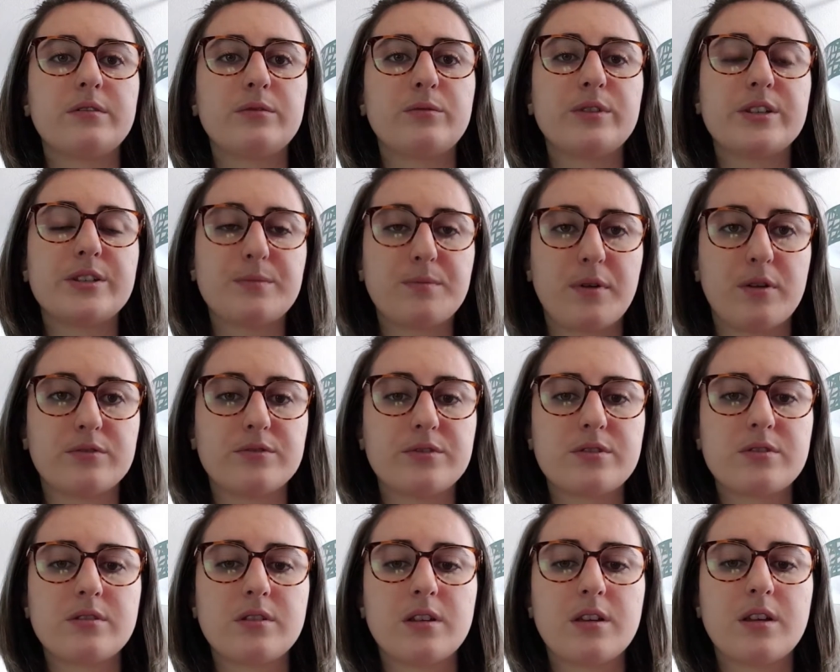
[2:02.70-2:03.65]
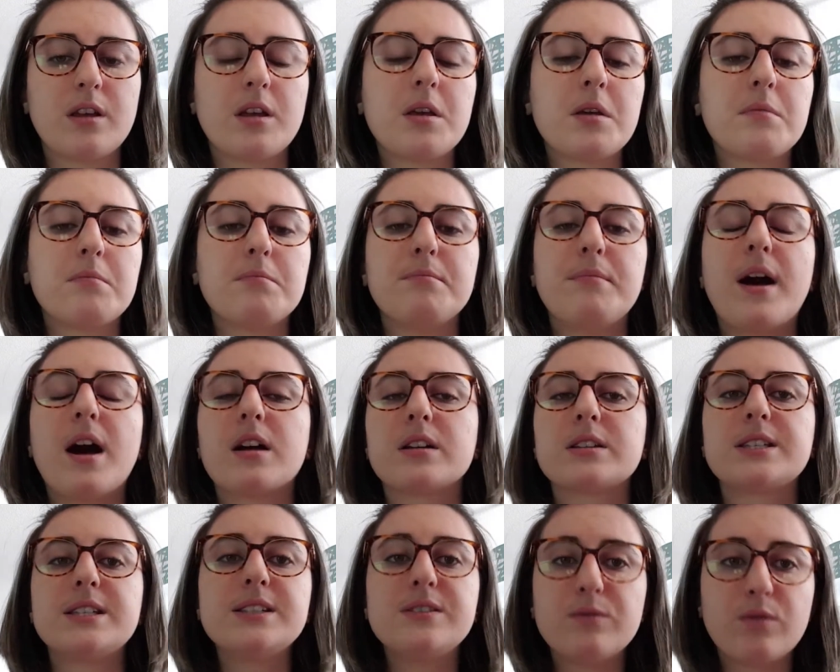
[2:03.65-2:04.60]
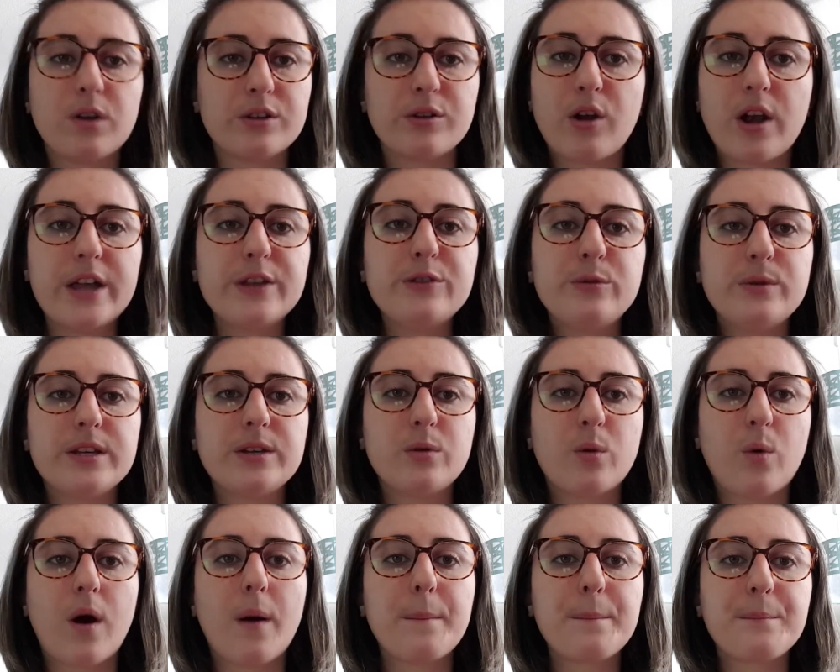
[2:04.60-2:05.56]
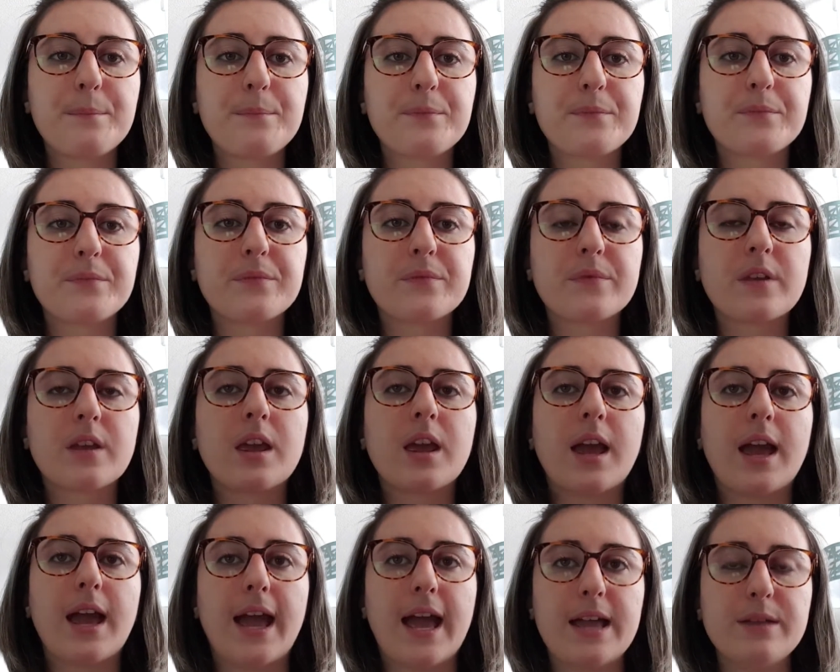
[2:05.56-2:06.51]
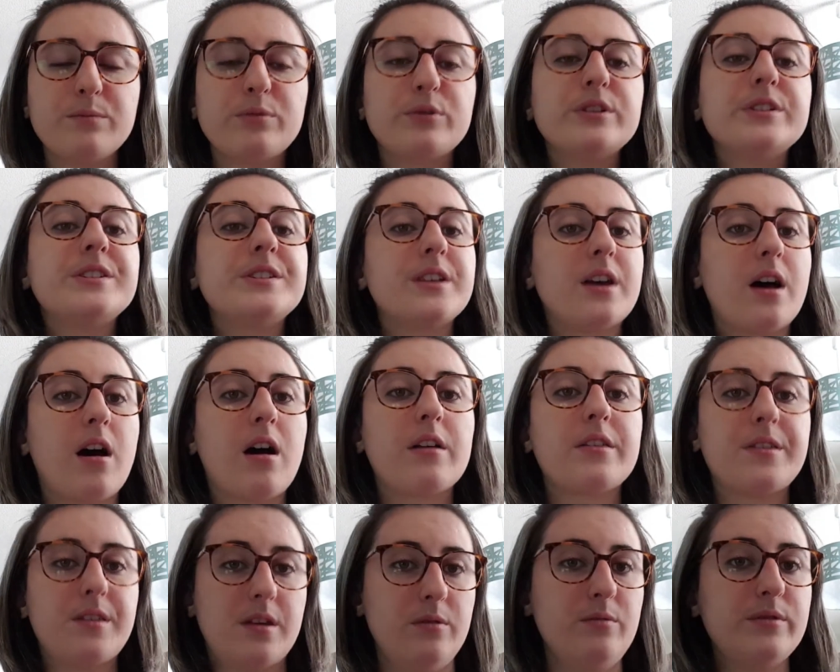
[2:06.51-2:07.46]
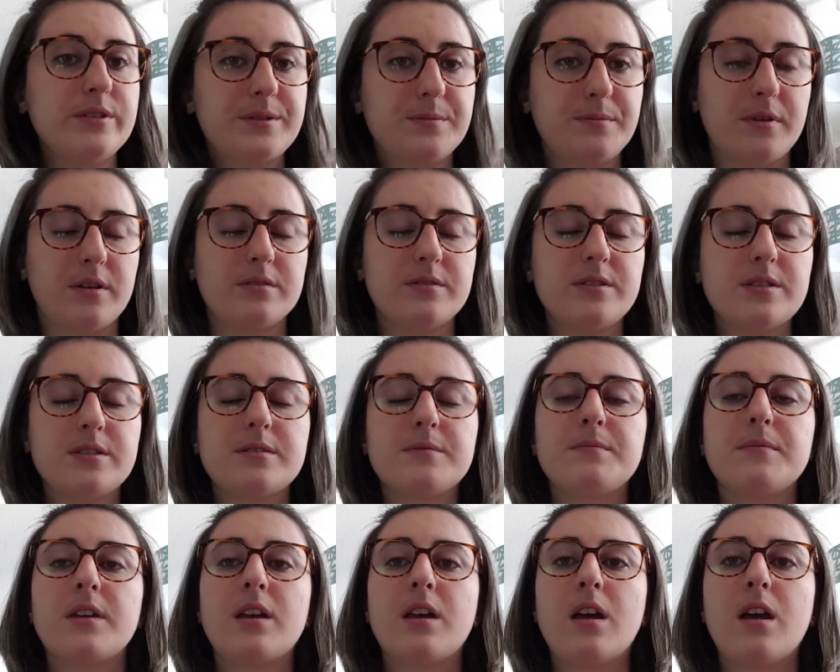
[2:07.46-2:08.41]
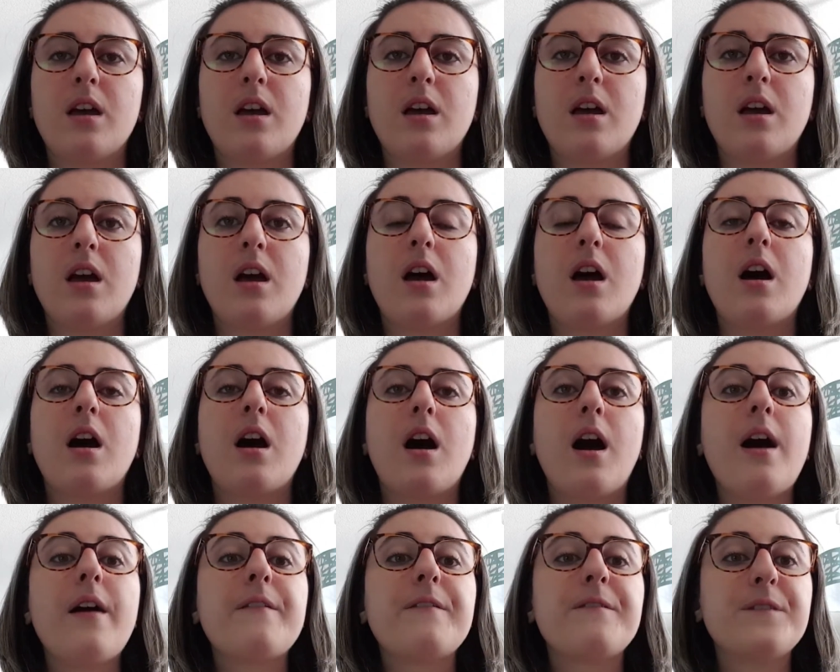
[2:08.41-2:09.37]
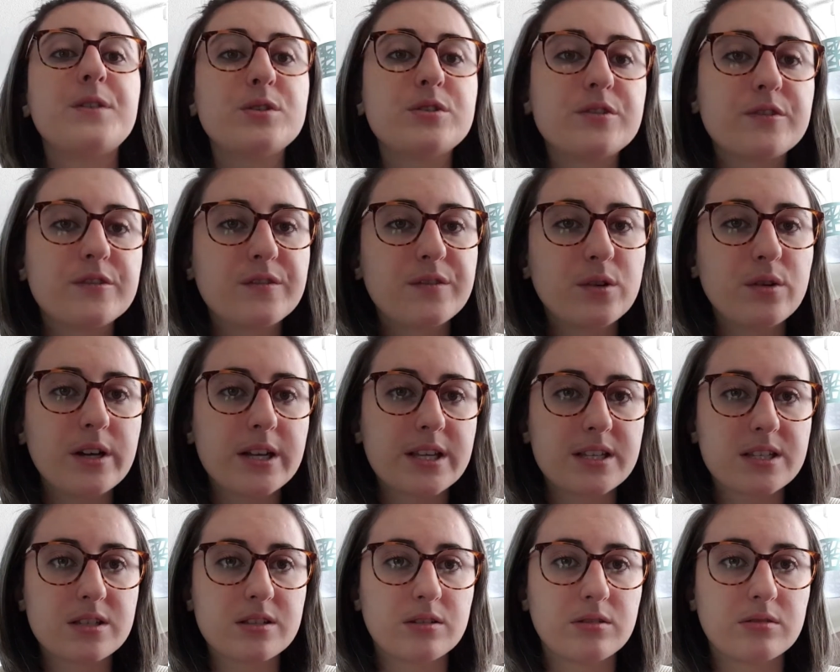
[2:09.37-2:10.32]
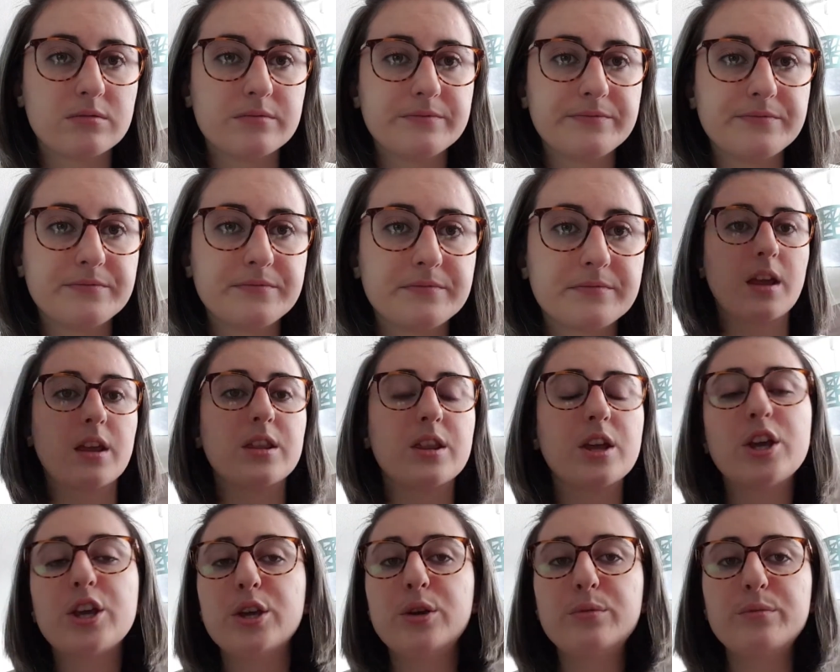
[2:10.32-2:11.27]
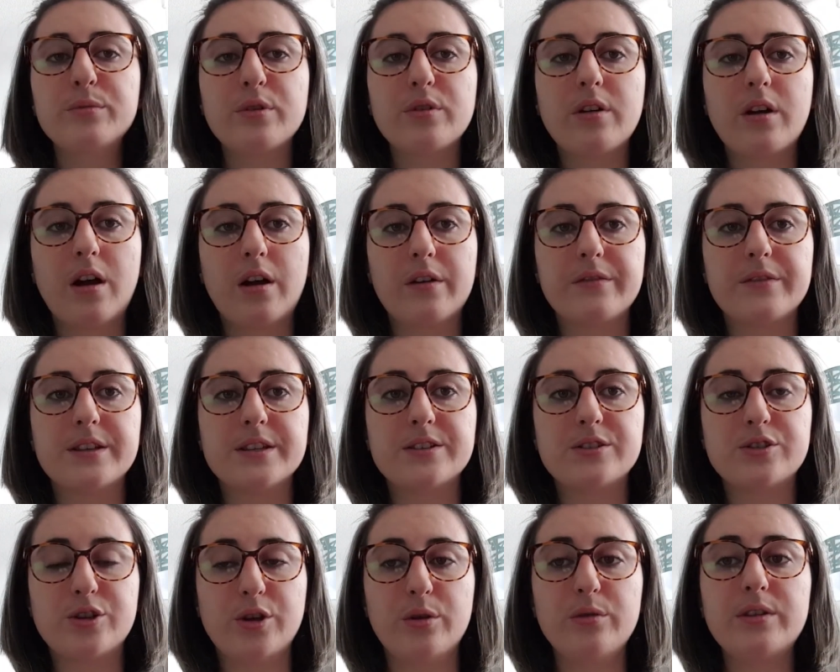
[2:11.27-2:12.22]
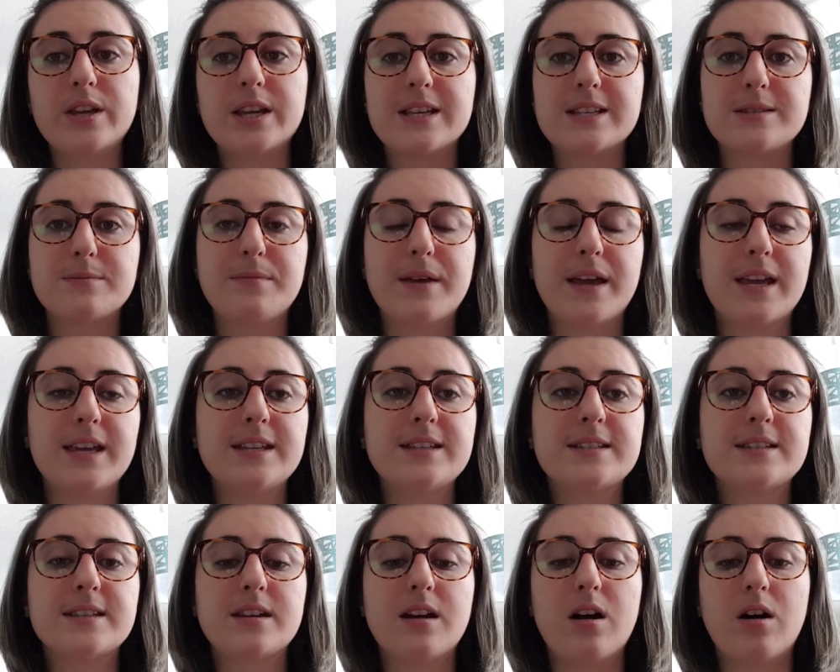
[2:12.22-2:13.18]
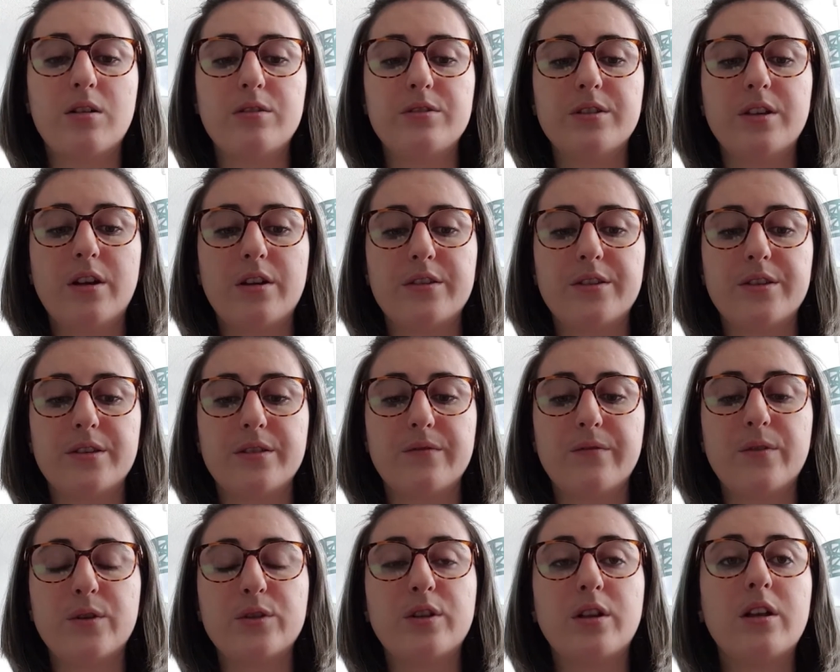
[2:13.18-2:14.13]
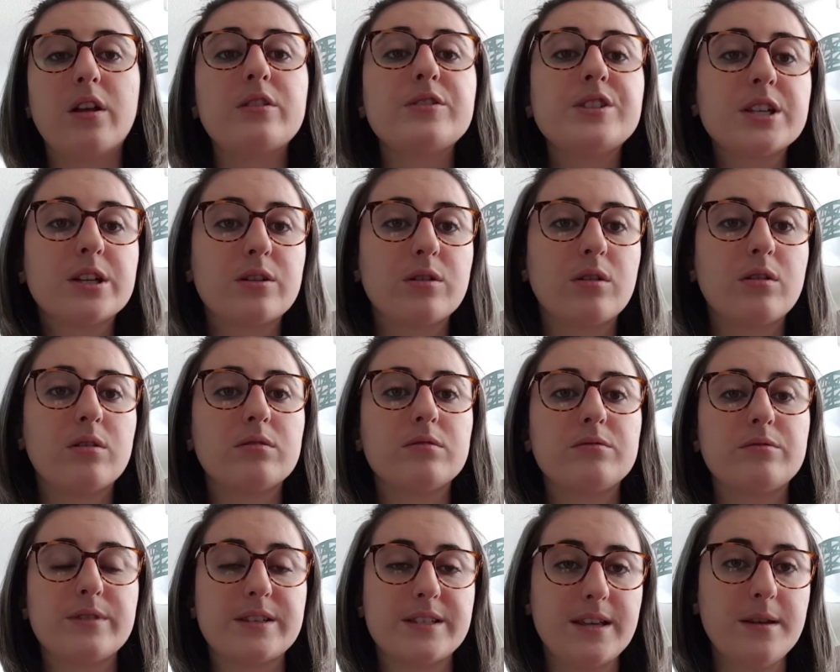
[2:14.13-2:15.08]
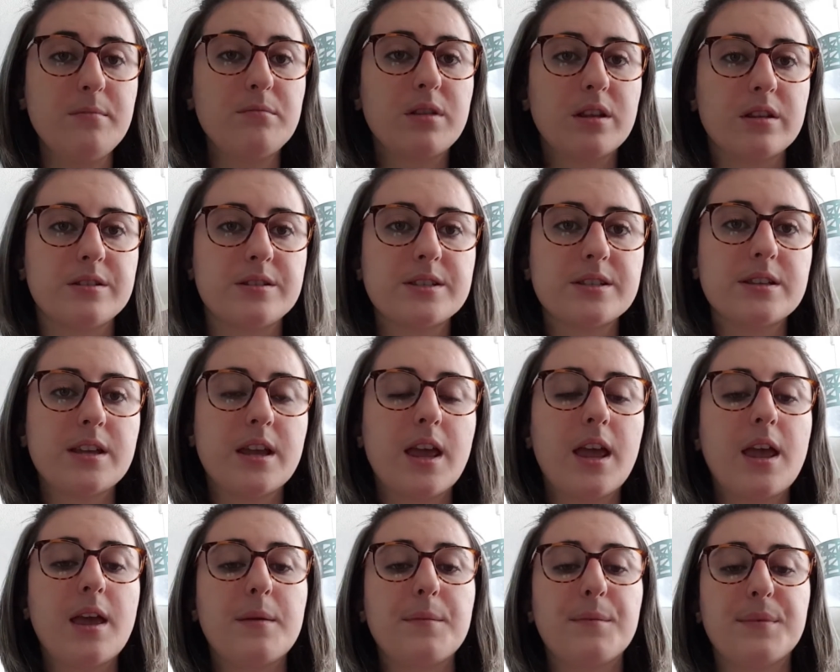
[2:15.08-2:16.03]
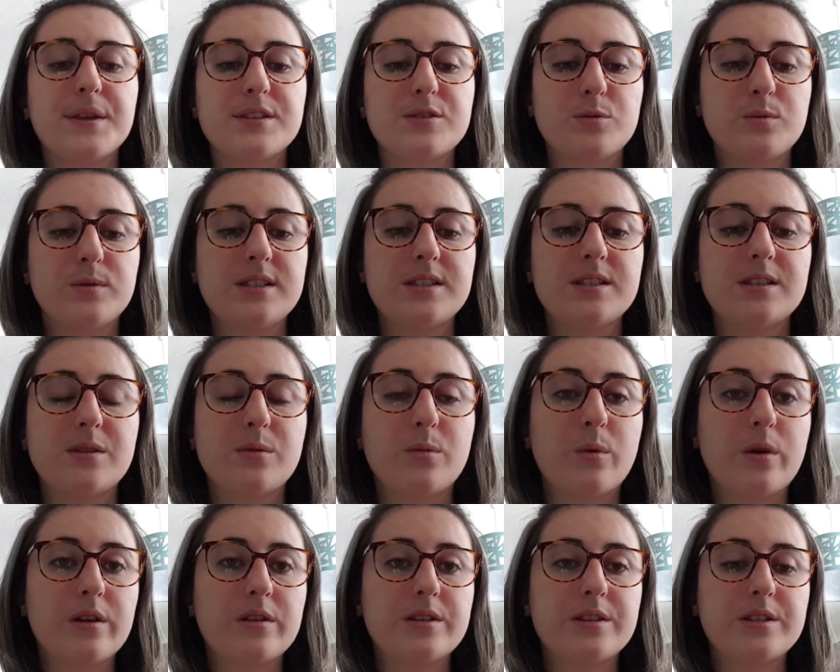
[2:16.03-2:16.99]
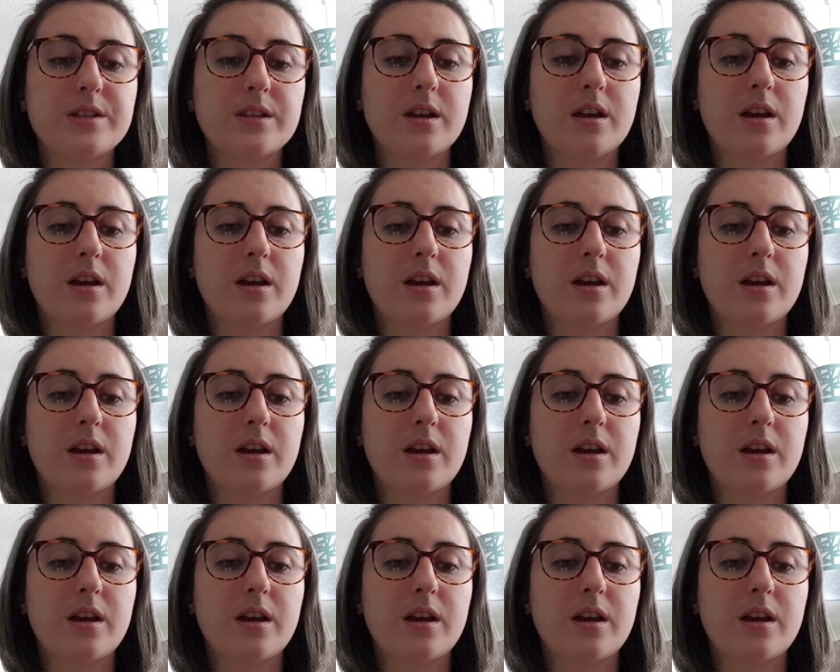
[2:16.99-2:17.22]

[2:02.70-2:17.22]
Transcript: responds, ben, qui se voit dans la nuit, quoi. And Prince Arthur responds, ah, phosphorescent. The humor of this joke is based on the phonological resemblance between the words